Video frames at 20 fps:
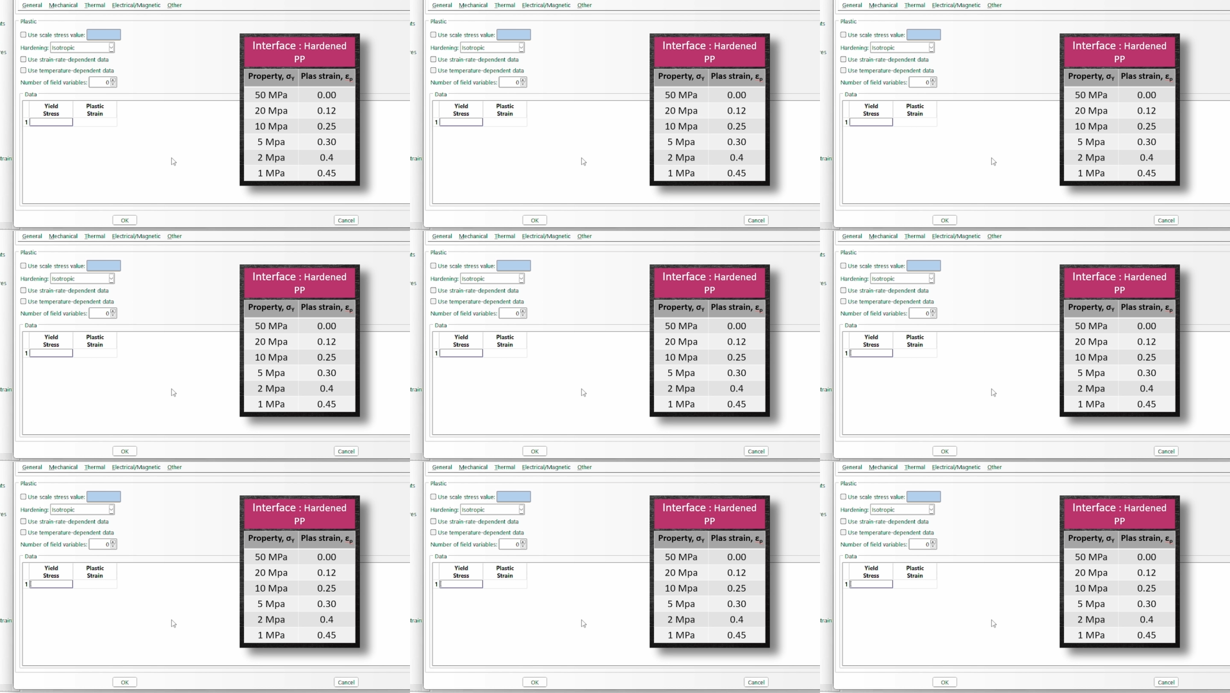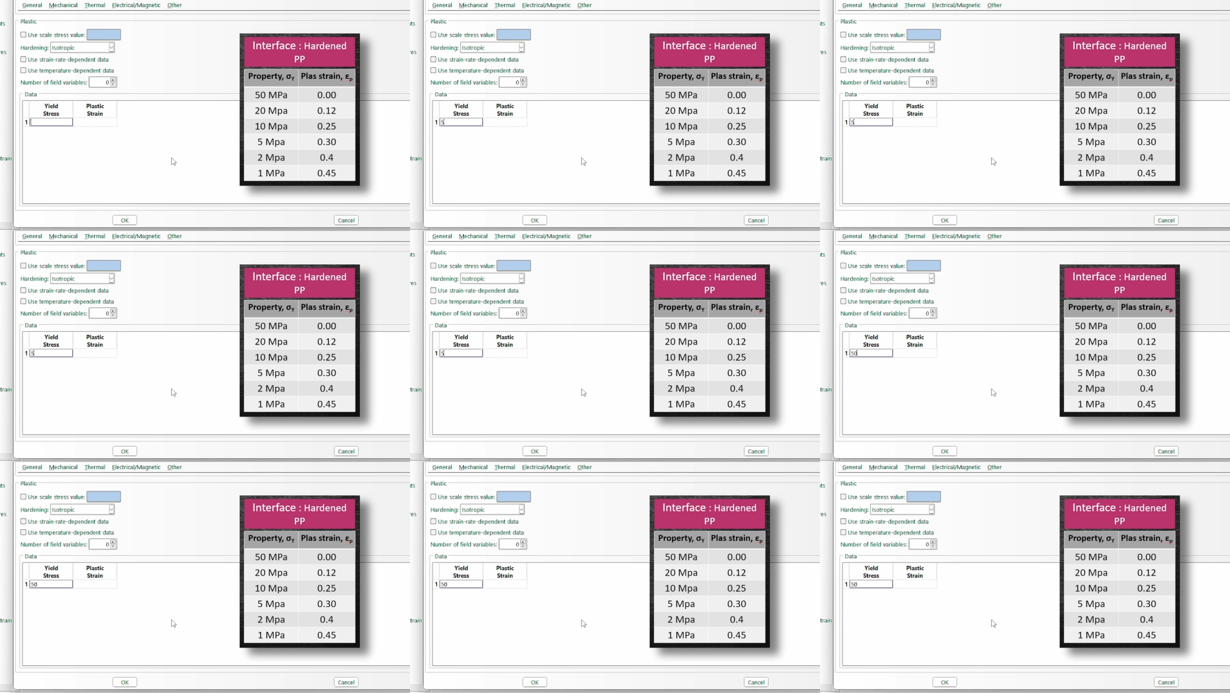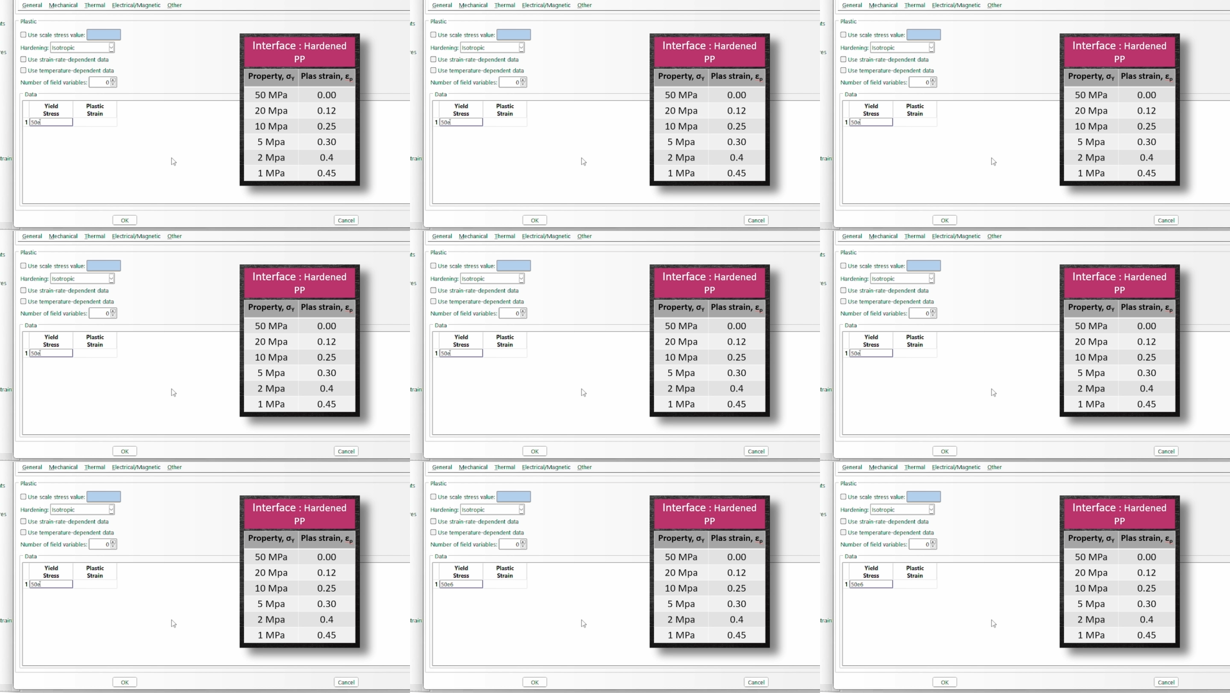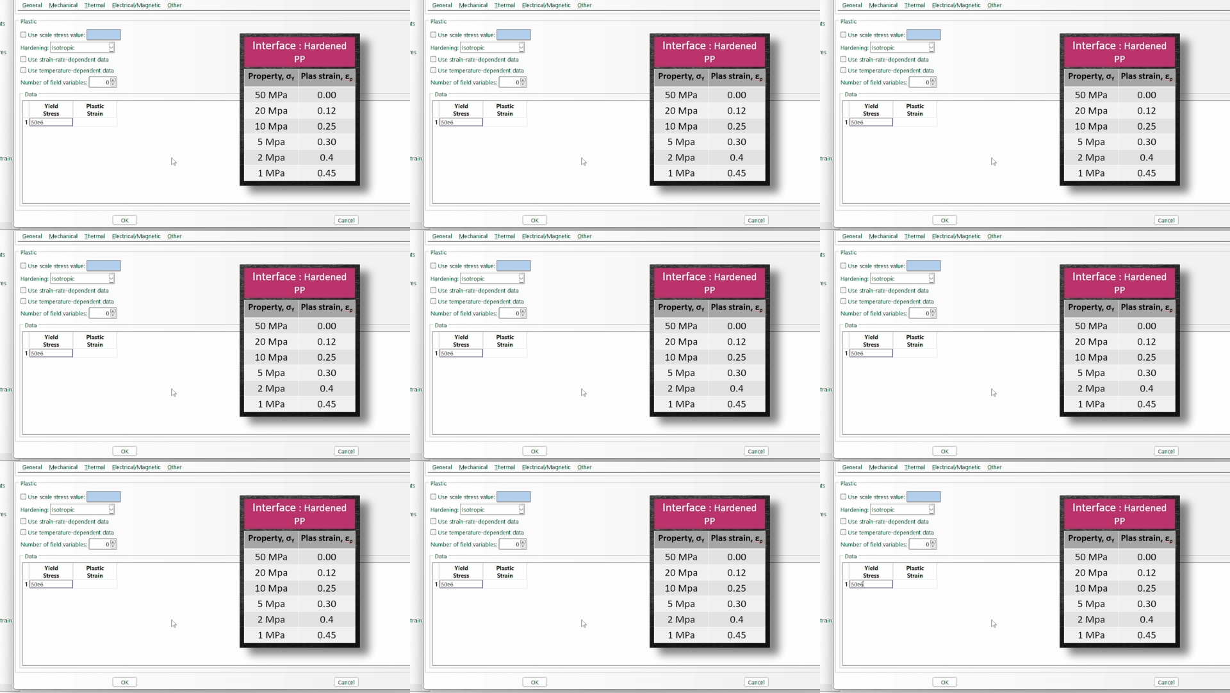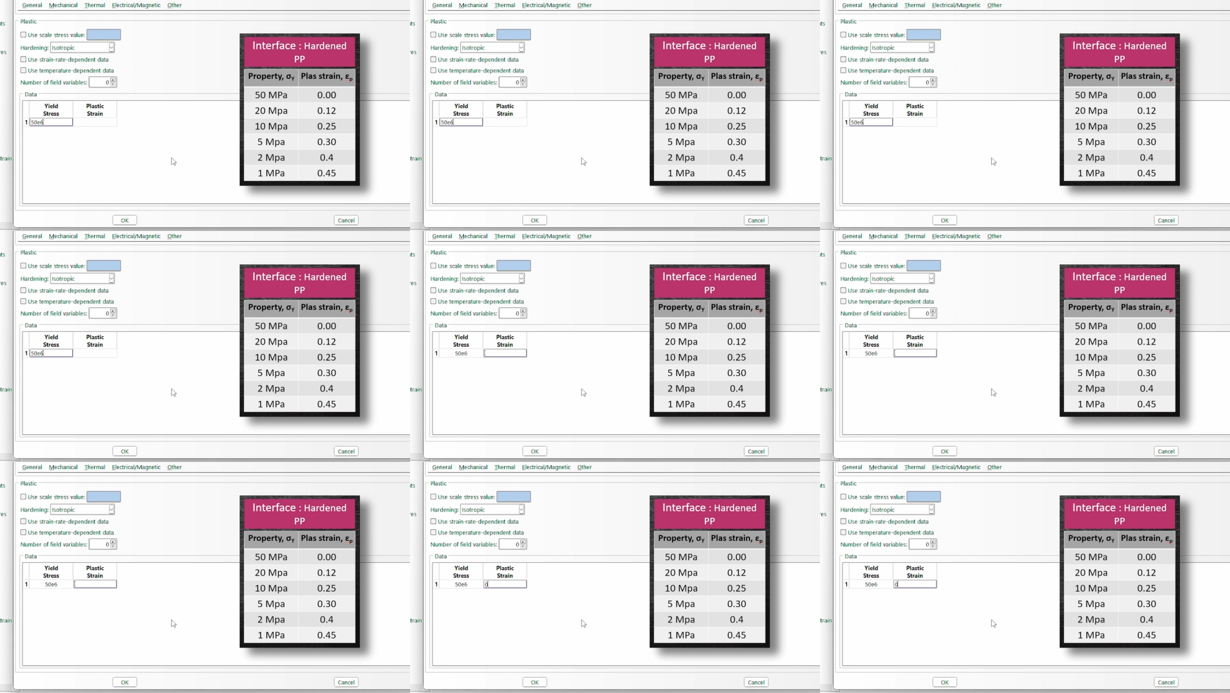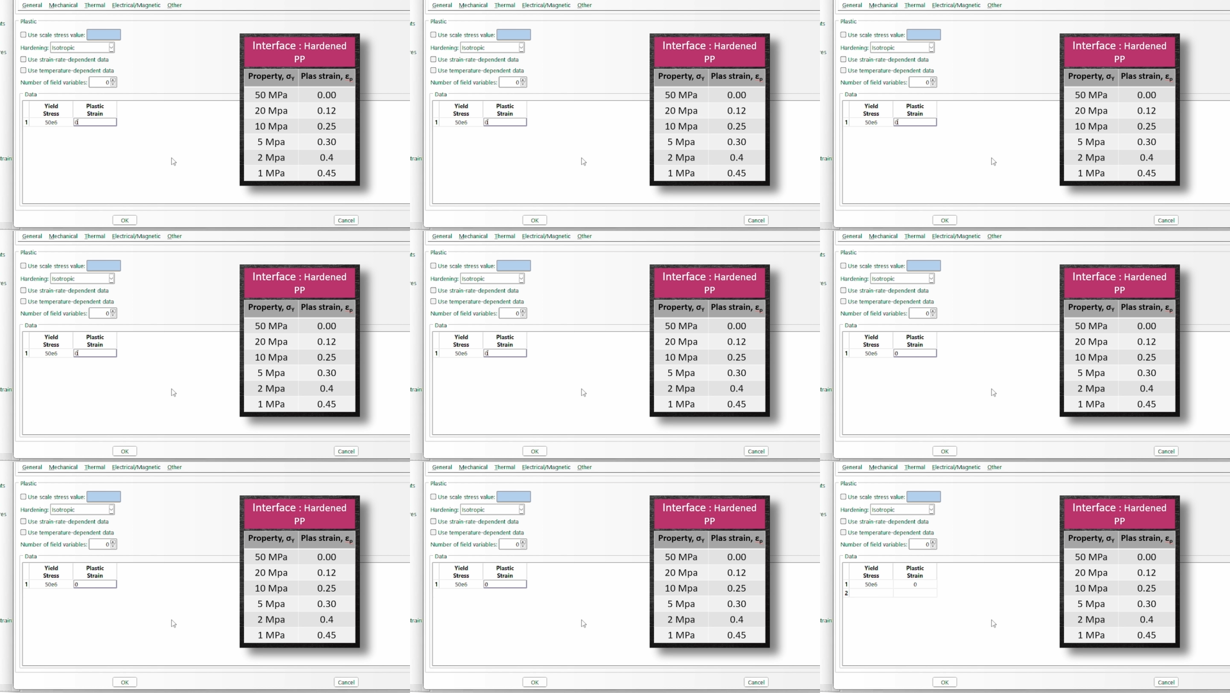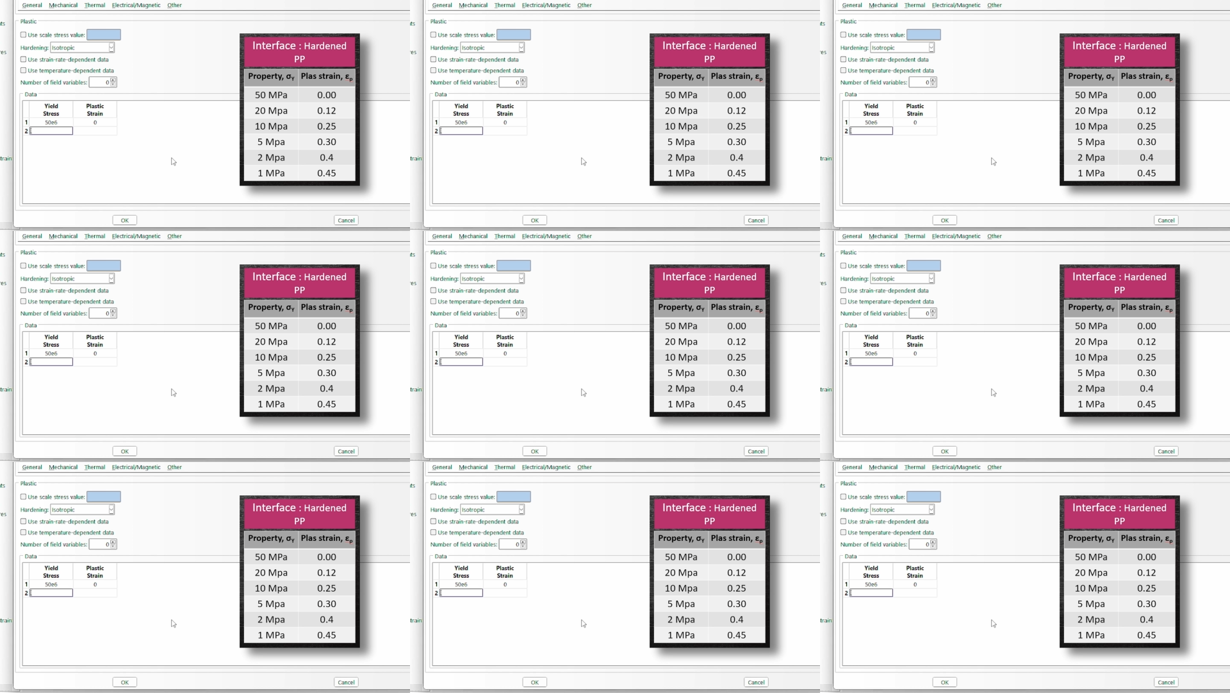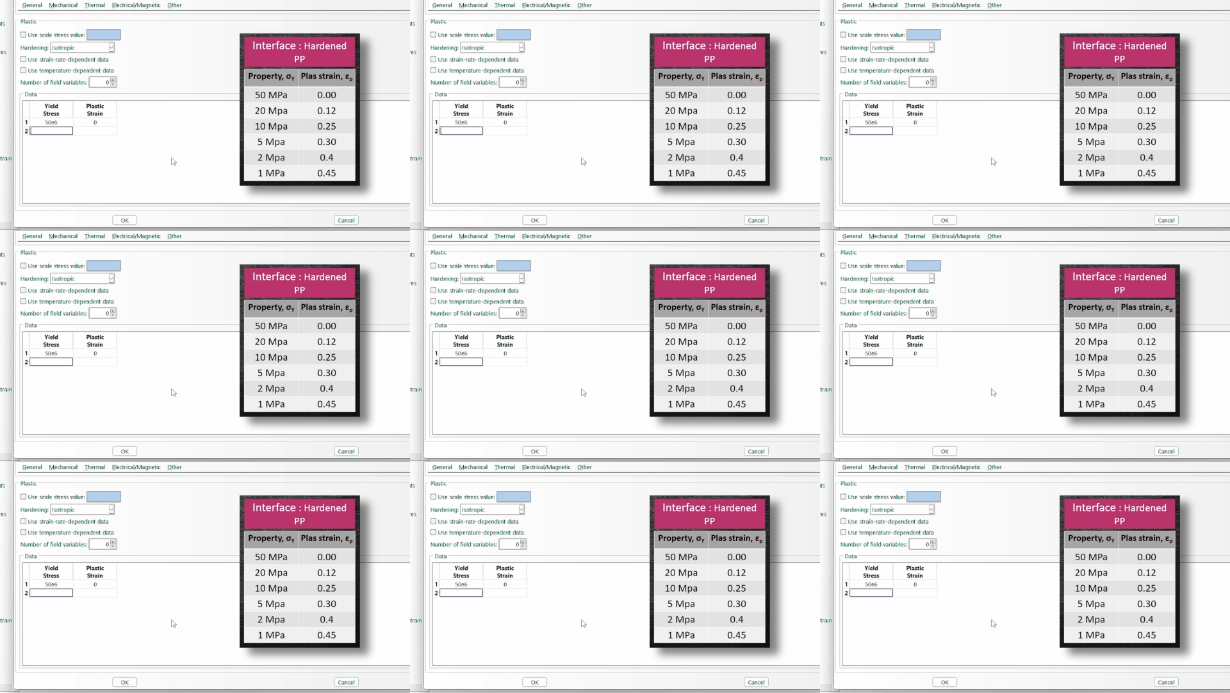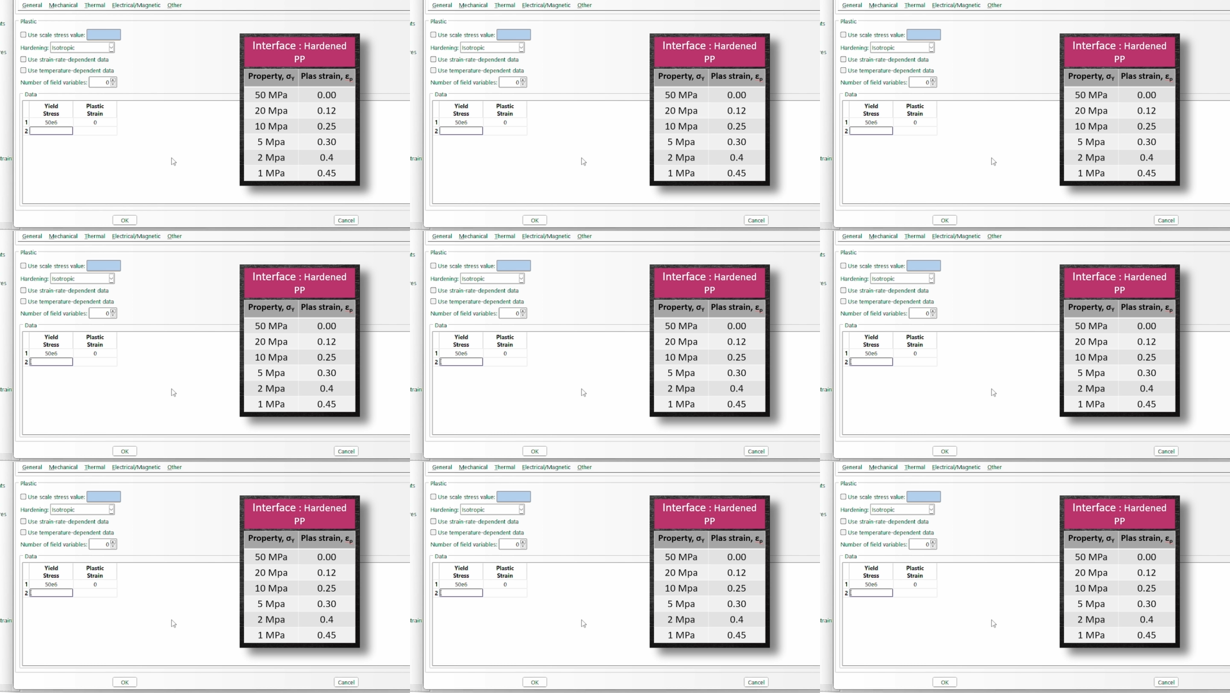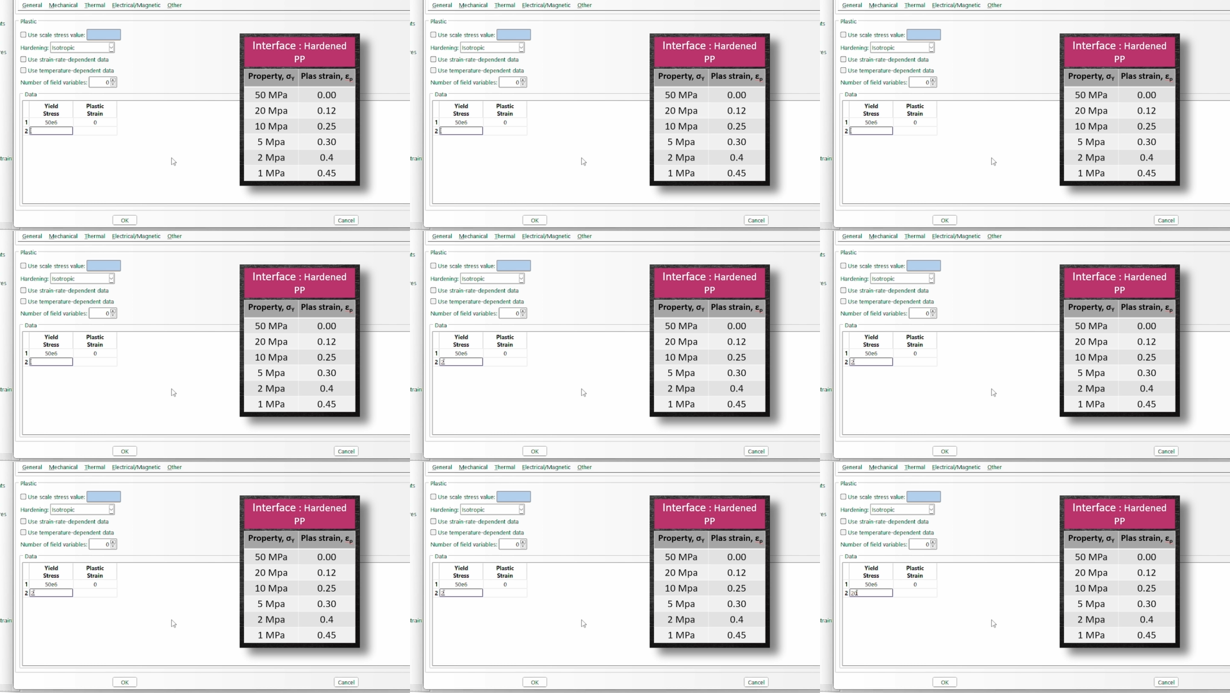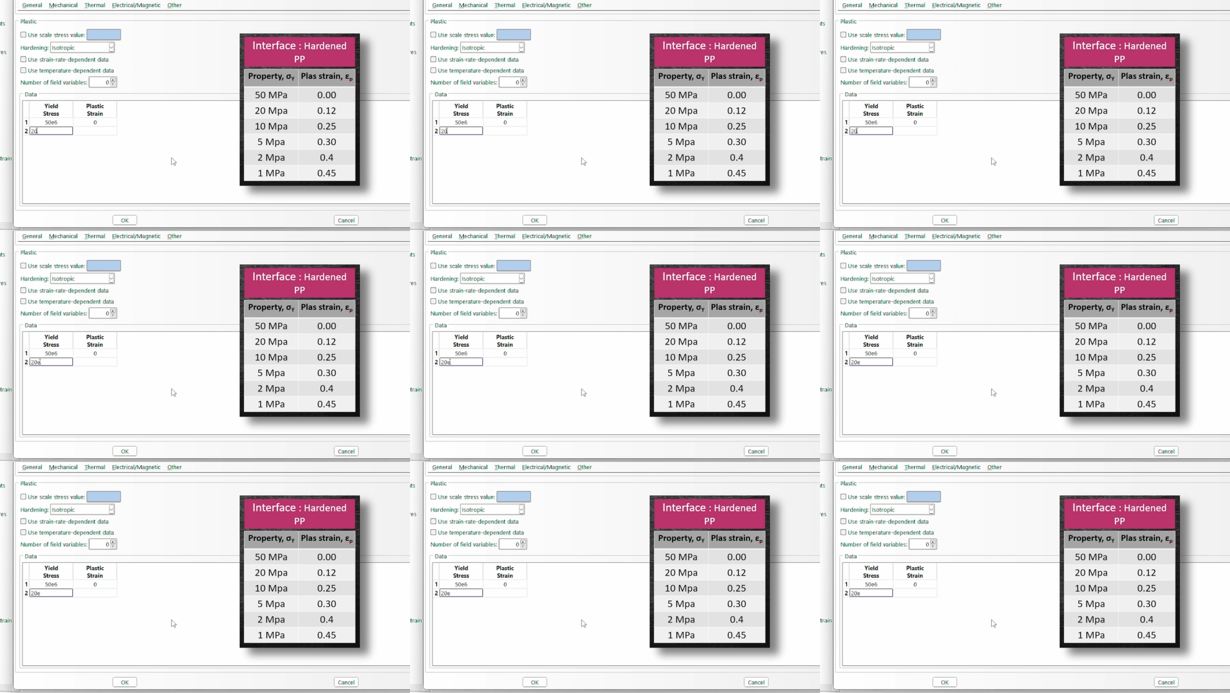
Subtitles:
[unreadable: no face in view]